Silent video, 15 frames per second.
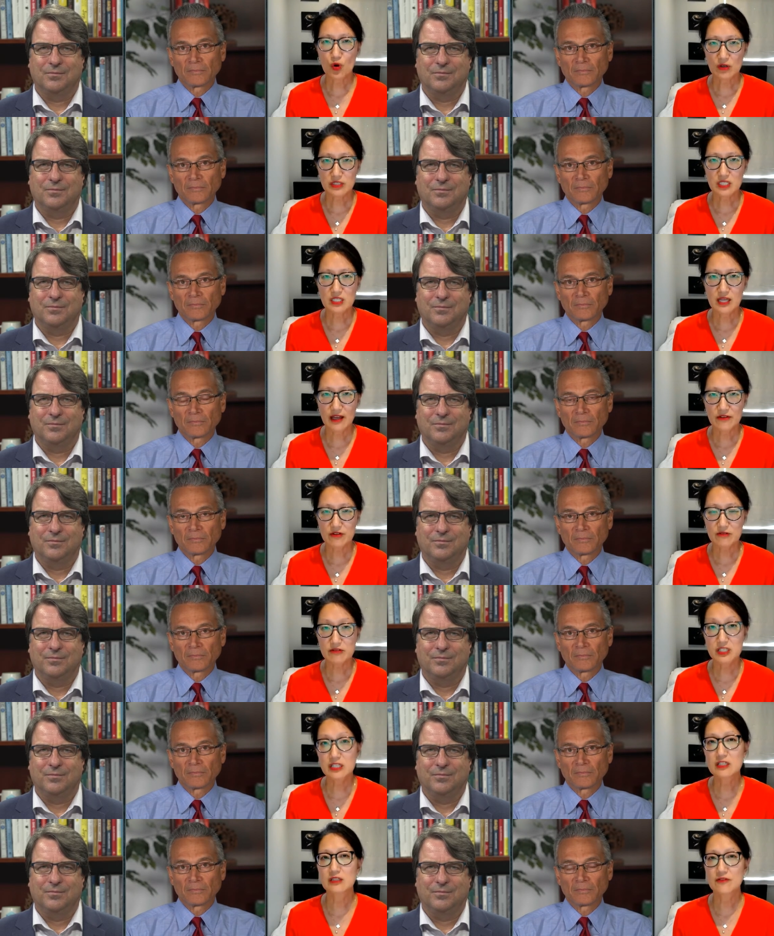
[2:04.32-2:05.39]
Speaker 1: work
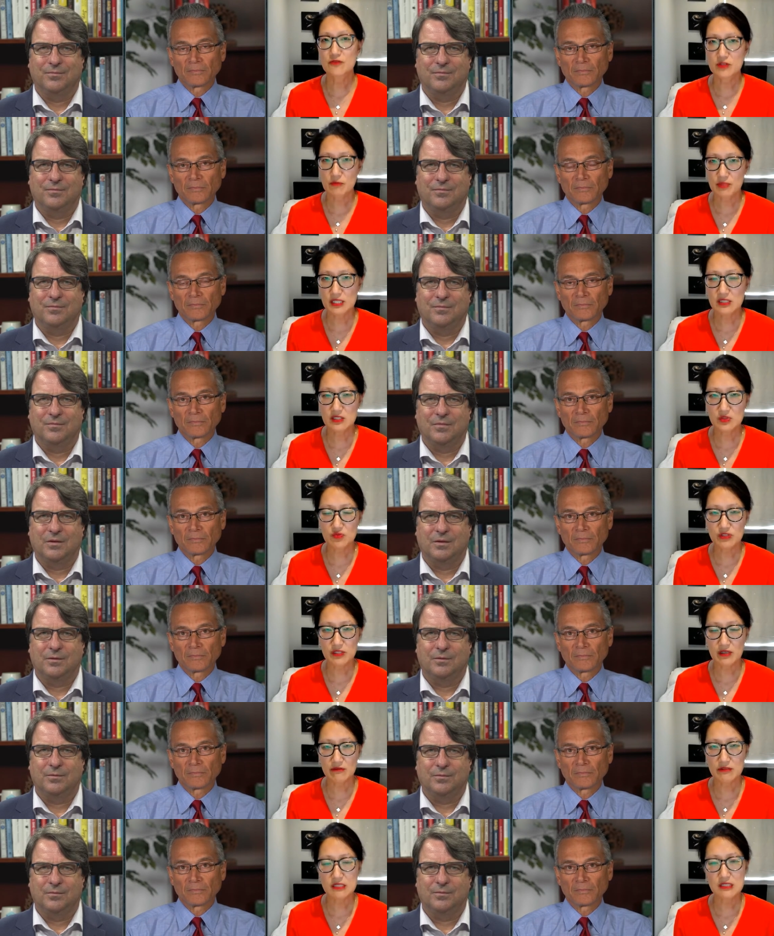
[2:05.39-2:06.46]
together to deliver the business
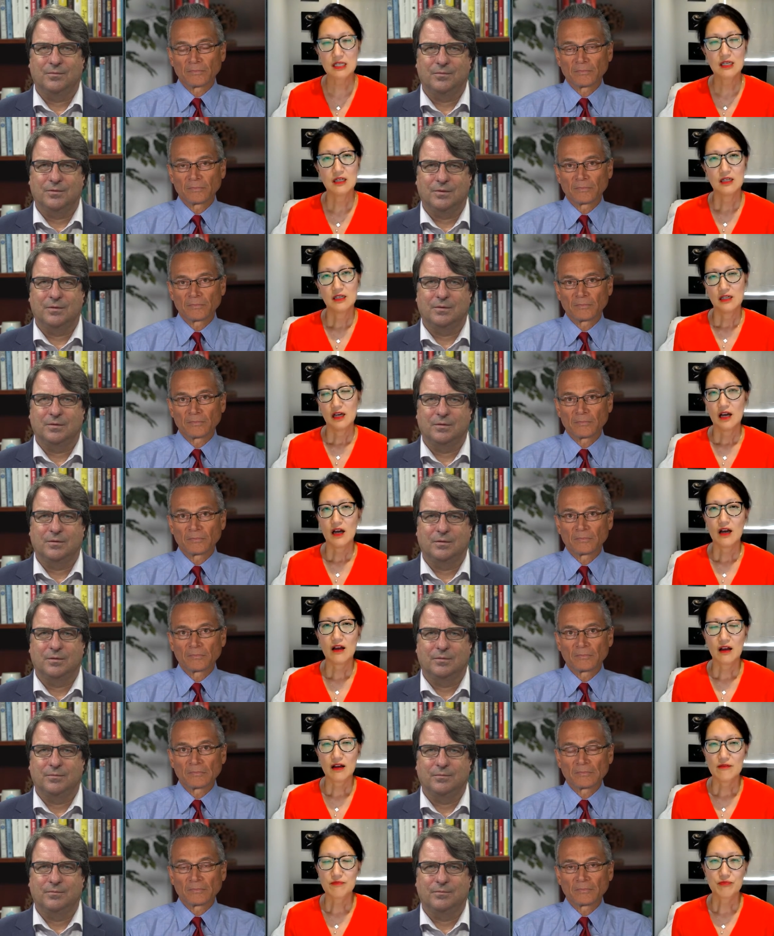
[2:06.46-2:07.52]
results?
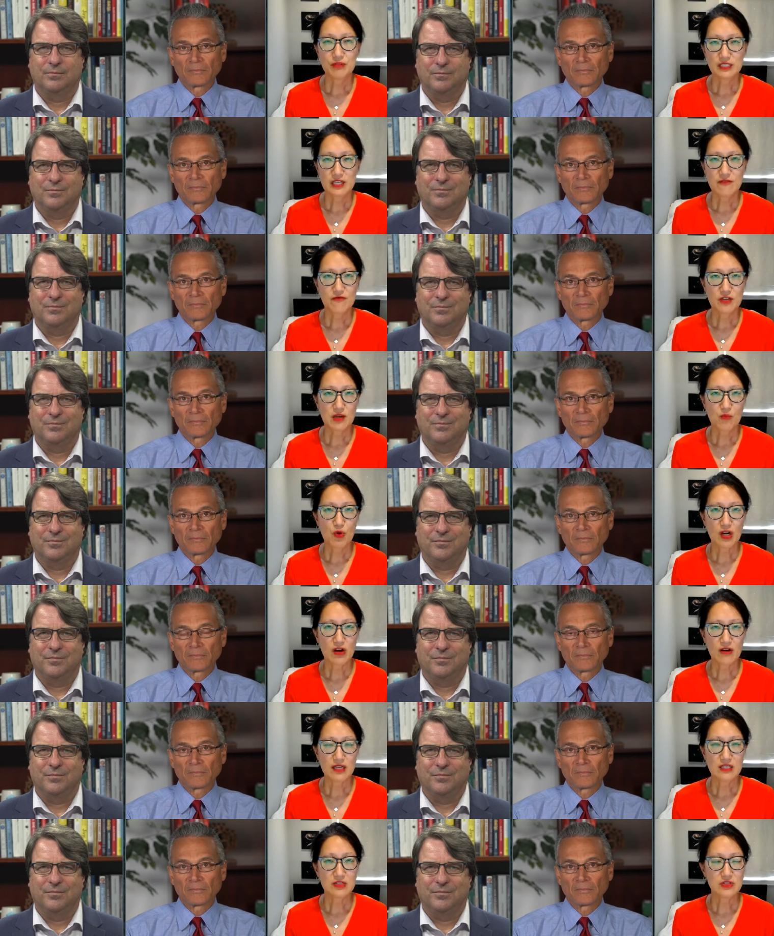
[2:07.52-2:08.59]
I, I believe
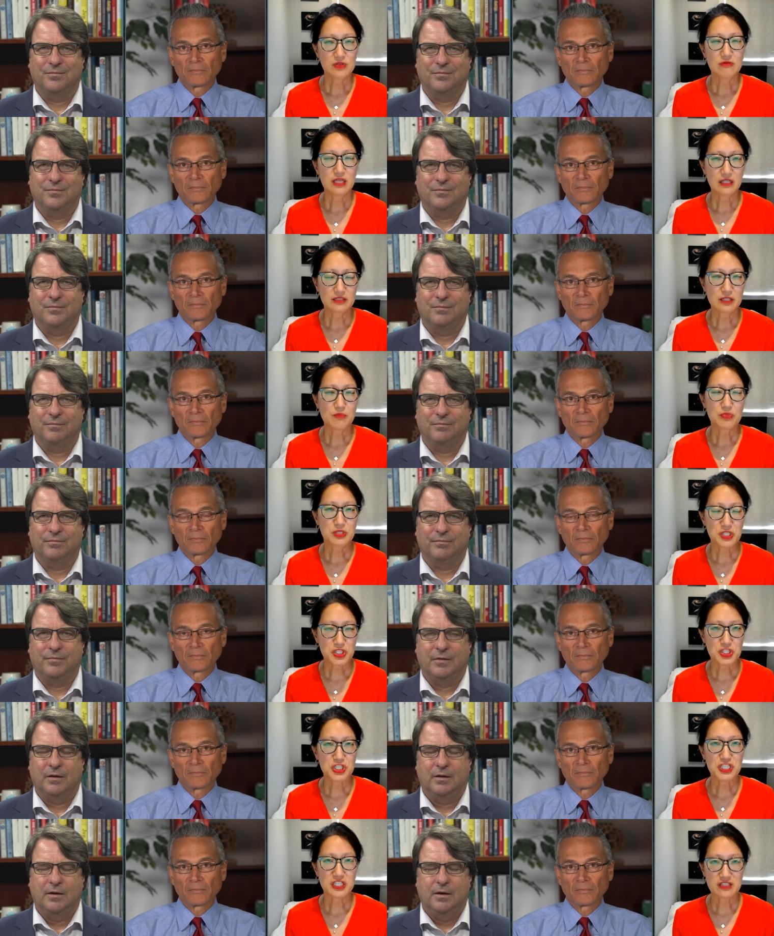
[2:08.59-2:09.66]
VMware is uniquely
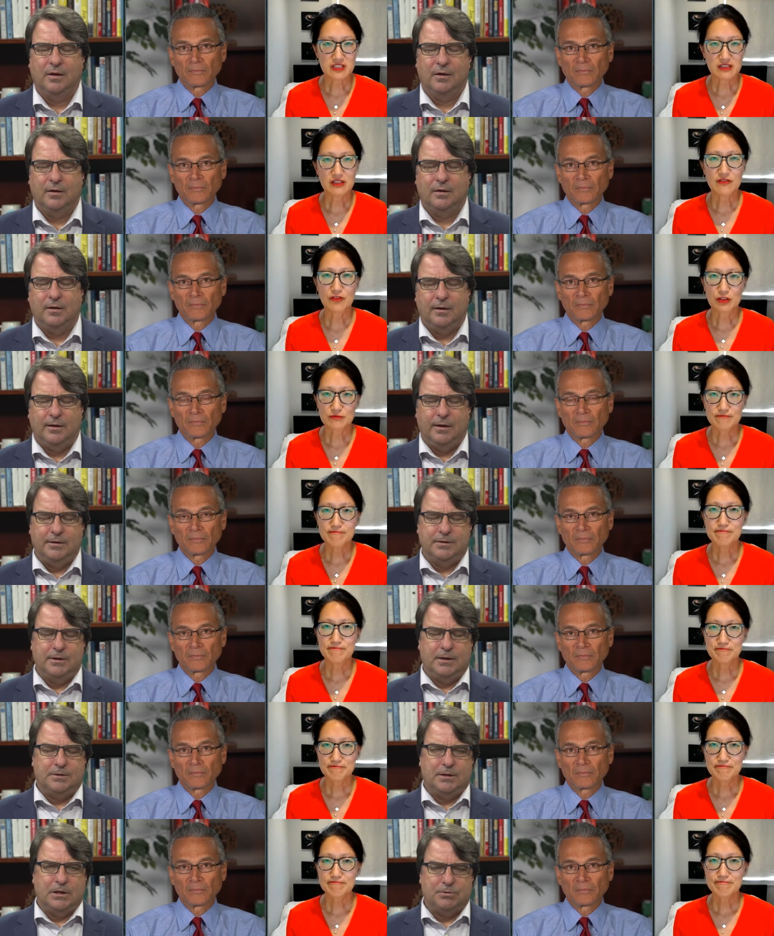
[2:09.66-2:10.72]
positioned to deliver.
Speaker 2: It's,
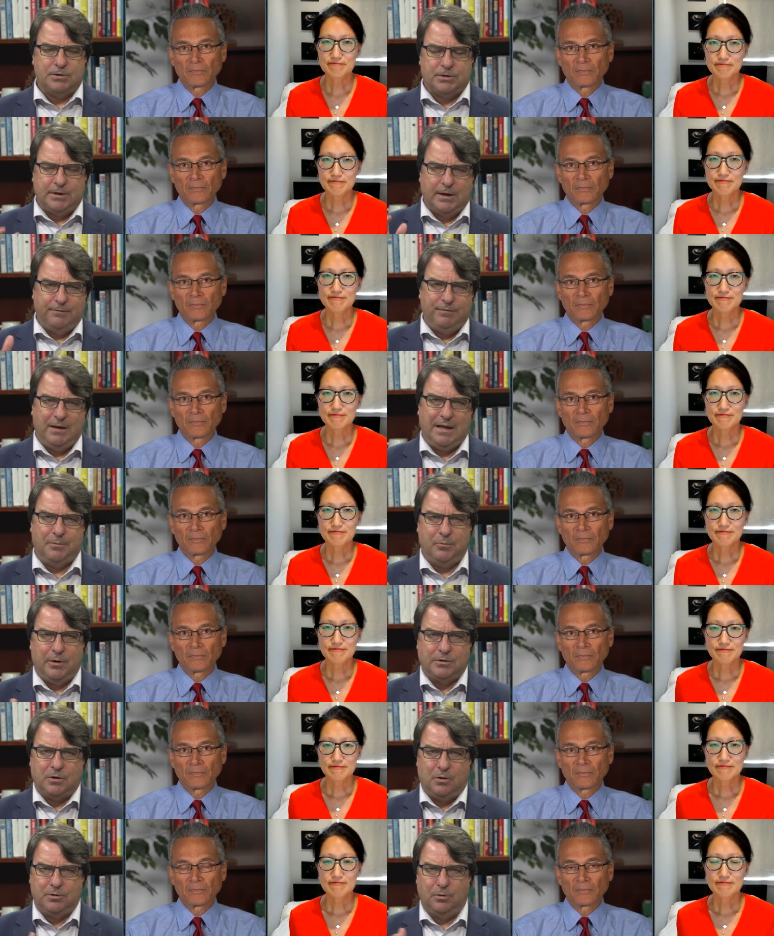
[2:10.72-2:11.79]
it's interesting, VMware
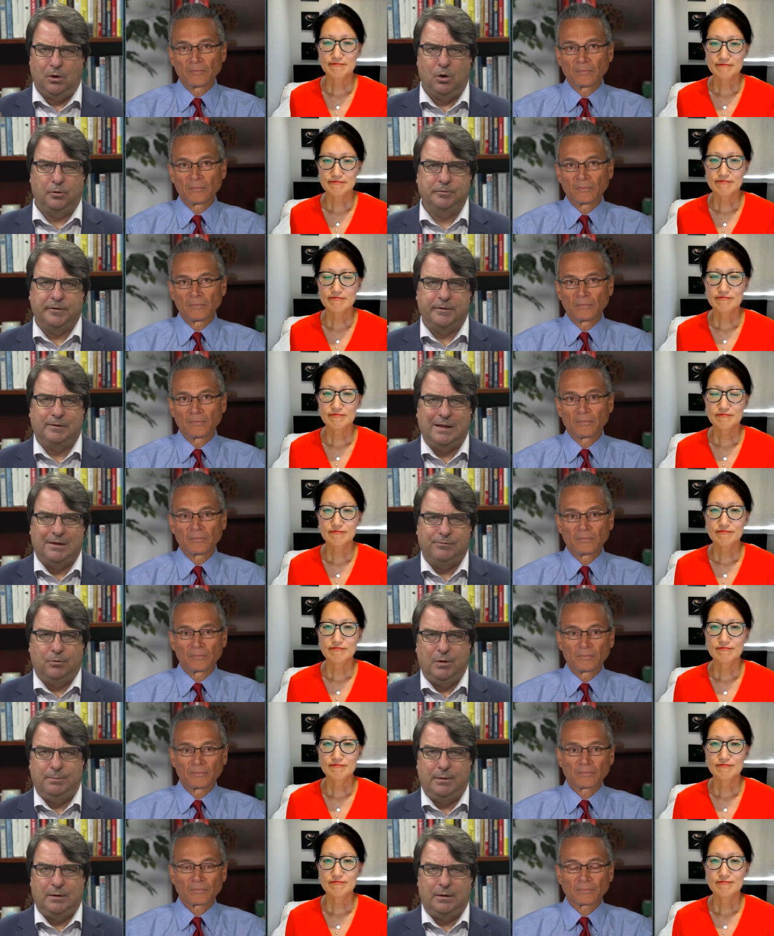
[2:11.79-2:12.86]
is going to a whole nother level. We've been